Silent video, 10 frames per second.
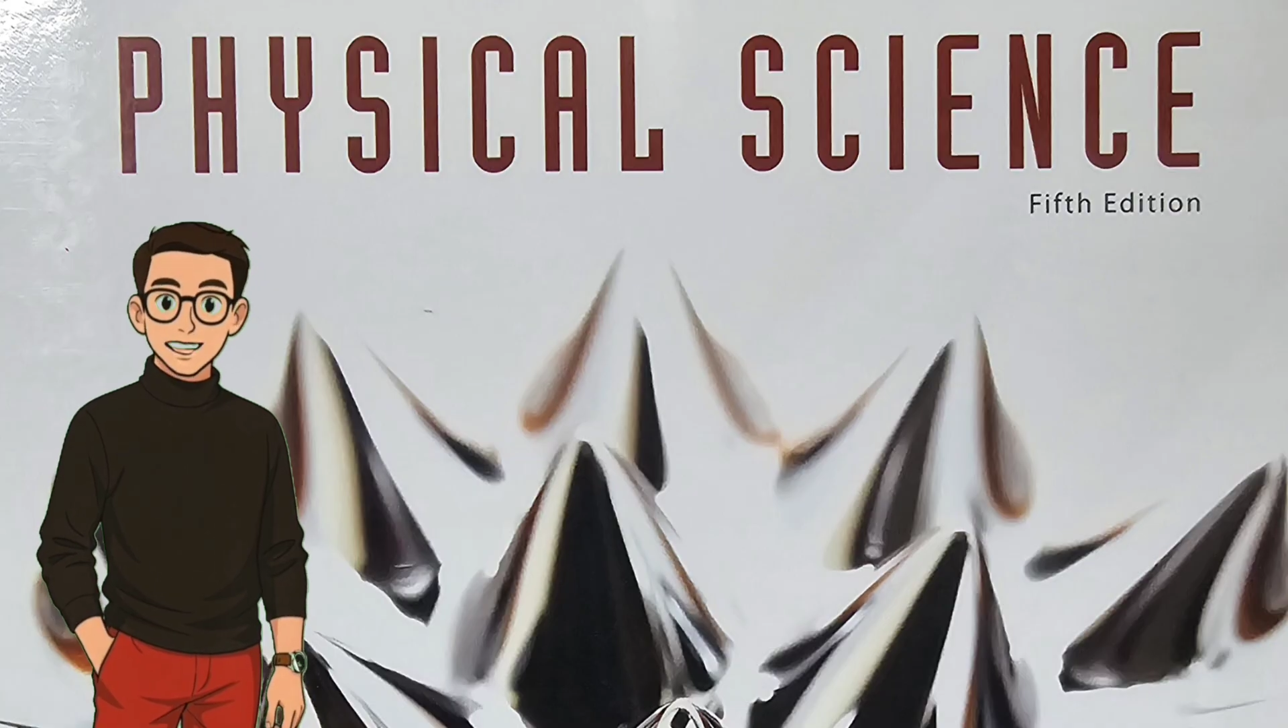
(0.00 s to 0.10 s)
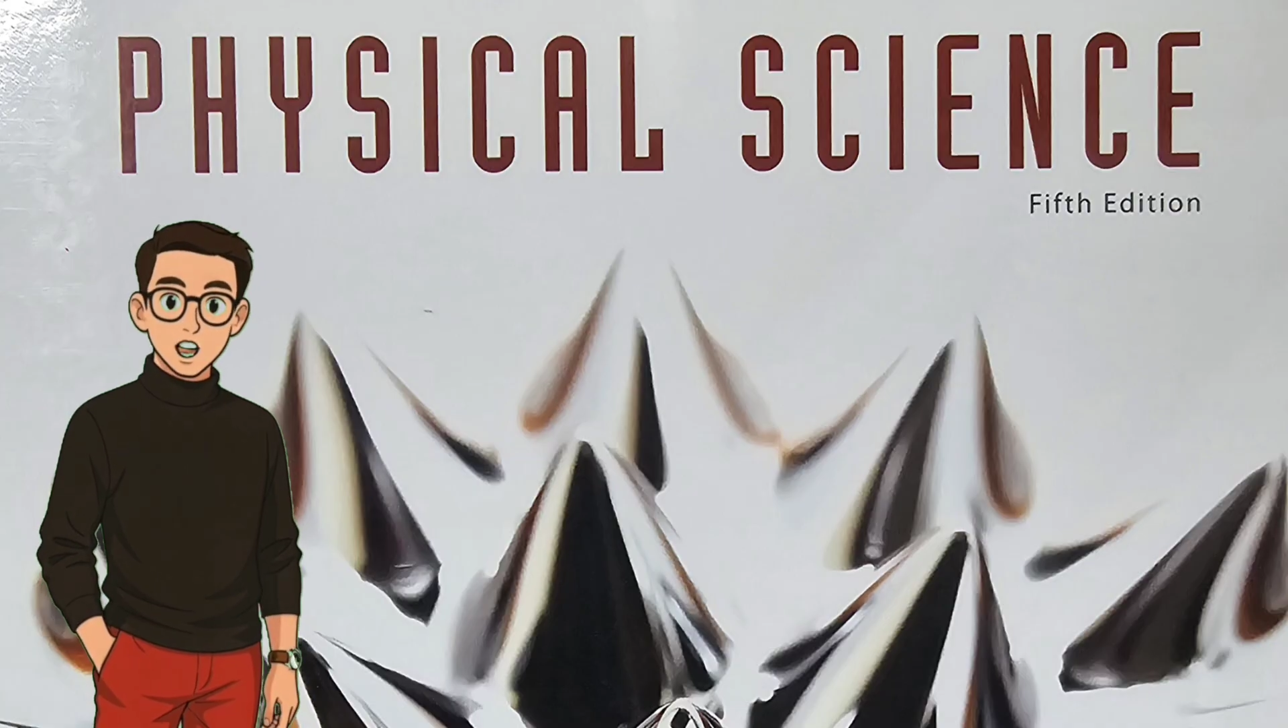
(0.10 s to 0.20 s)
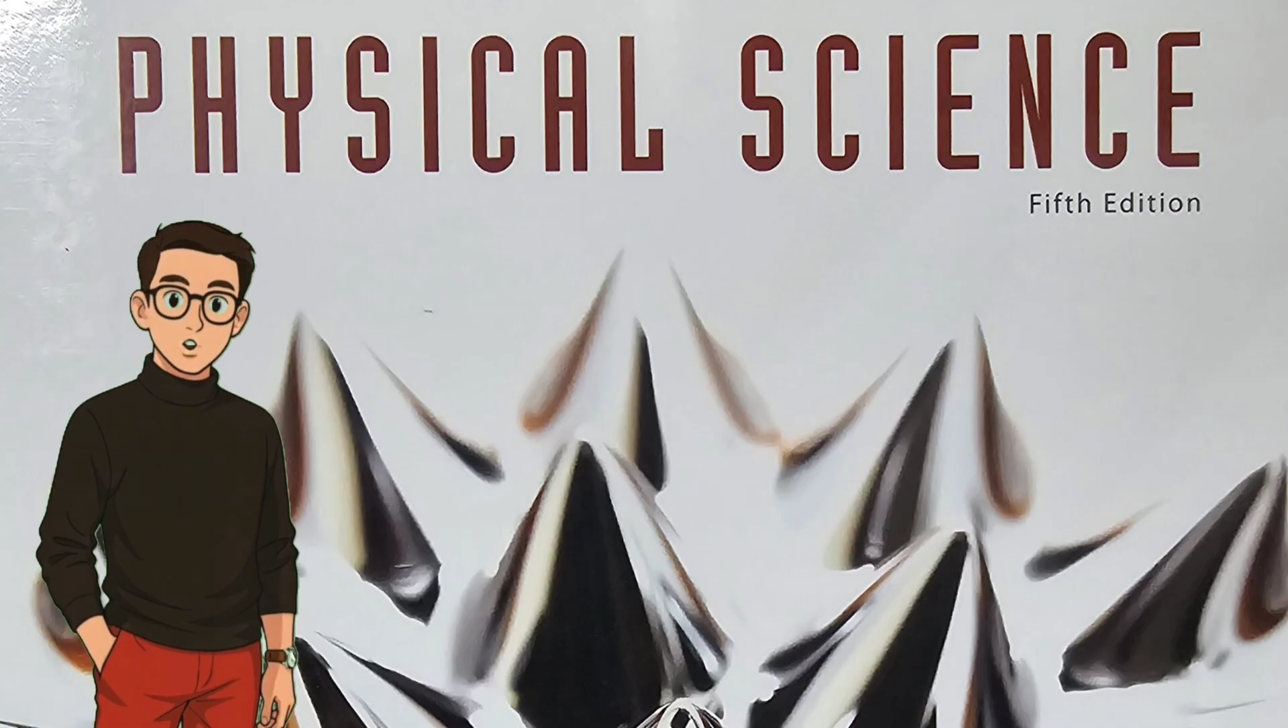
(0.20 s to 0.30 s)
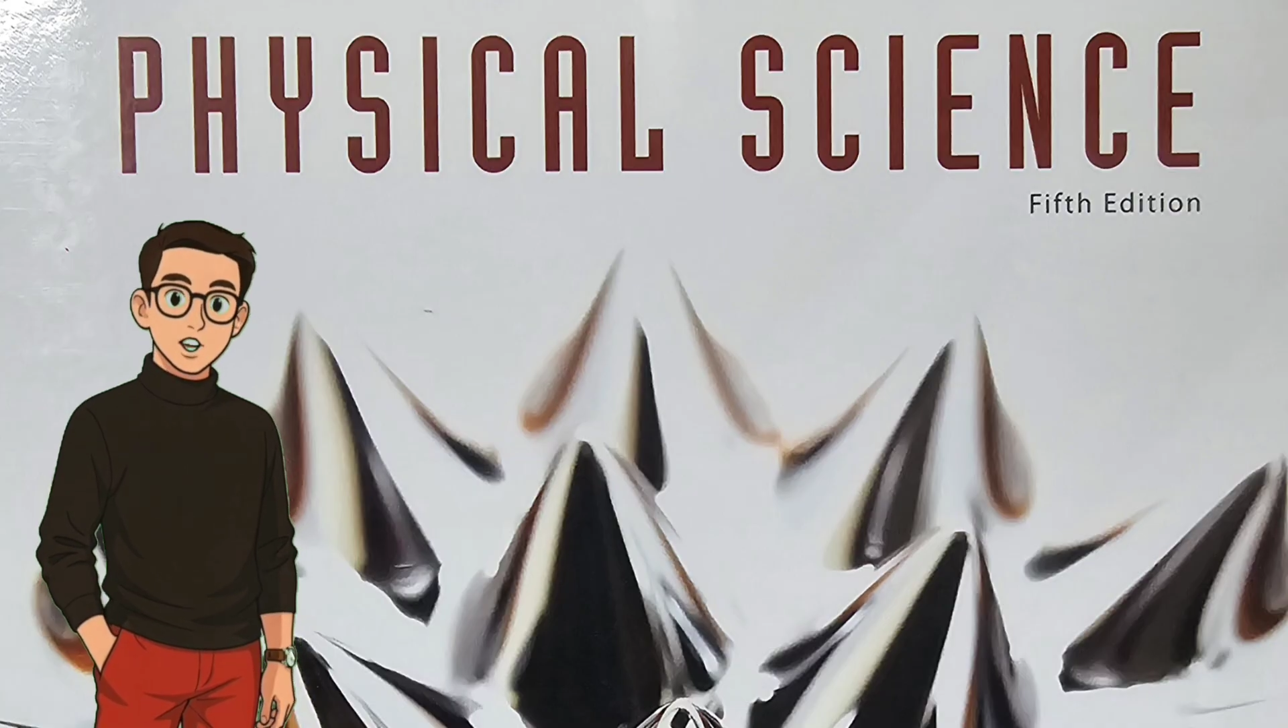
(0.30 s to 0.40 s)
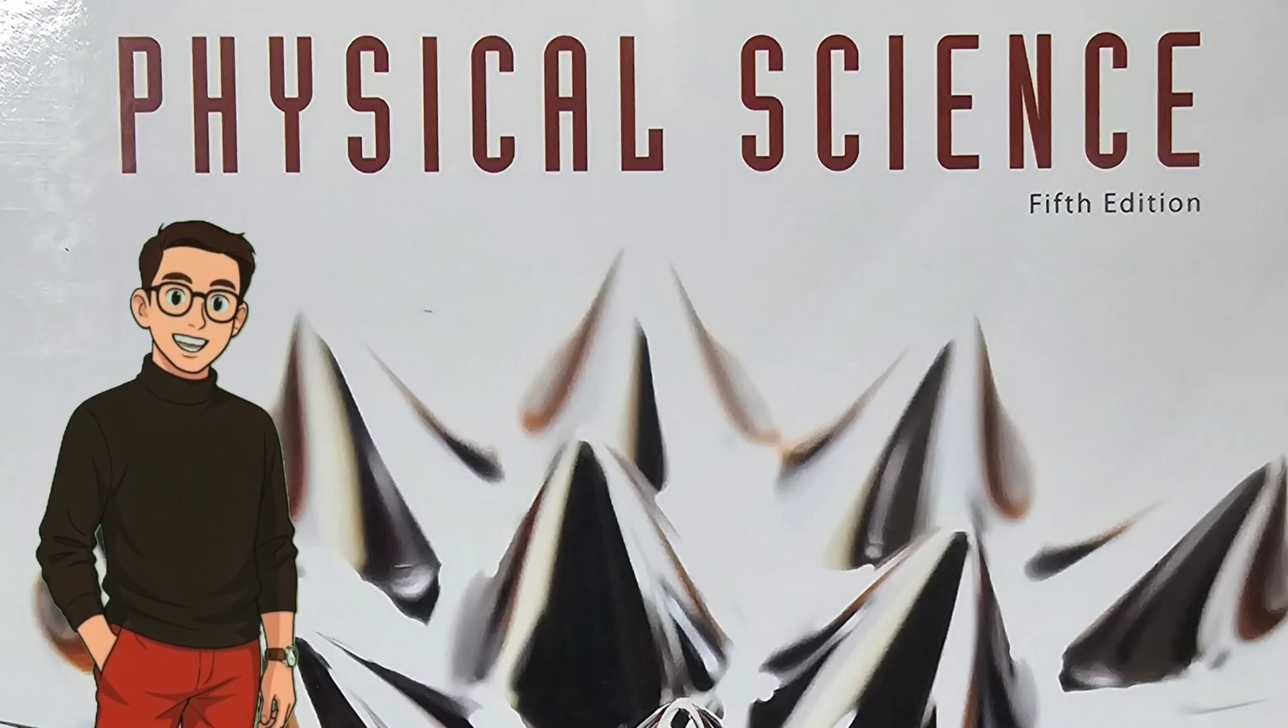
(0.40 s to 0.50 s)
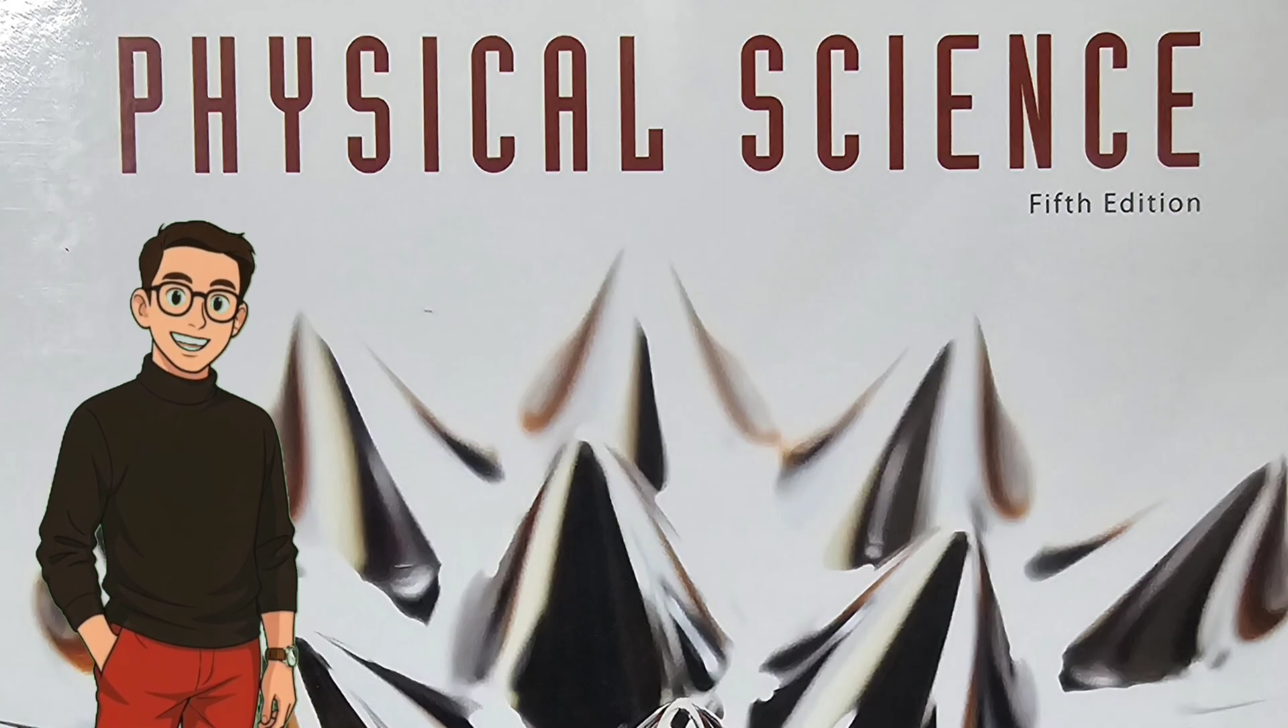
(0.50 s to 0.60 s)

string away